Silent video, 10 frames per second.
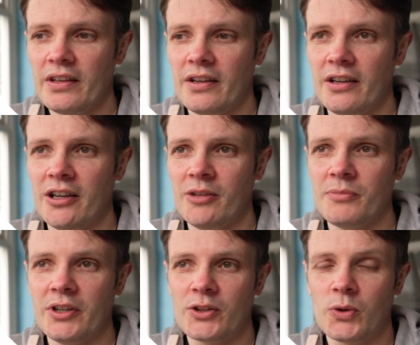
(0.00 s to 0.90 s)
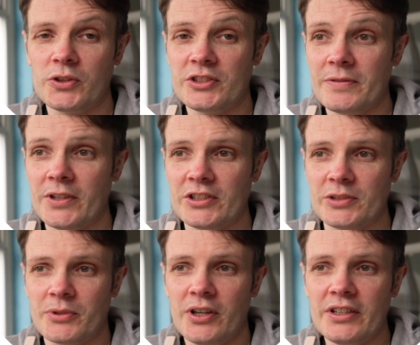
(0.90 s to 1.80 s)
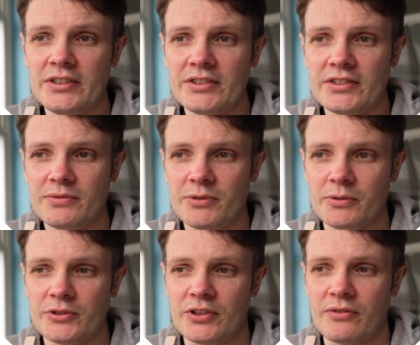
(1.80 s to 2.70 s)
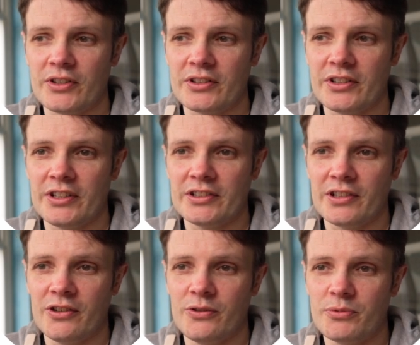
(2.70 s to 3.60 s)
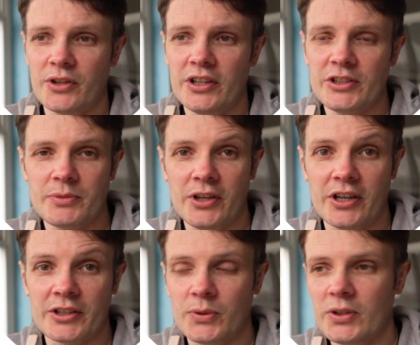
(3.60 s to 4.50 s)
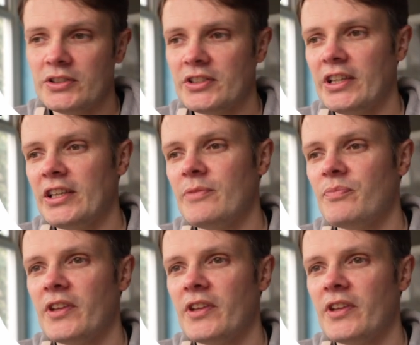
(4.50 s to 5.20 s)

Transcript: Quality versus price, we want something that is low price but high quality,